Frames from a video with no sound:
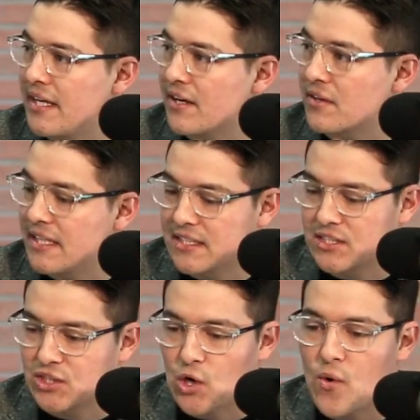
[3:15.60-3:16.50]
here is
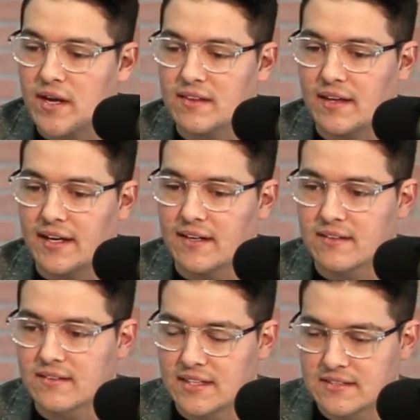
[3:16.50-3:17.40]
showing like
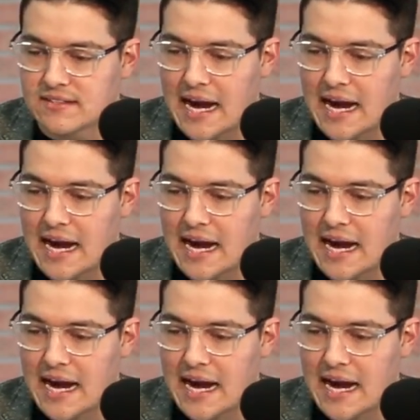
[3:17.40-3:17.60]
this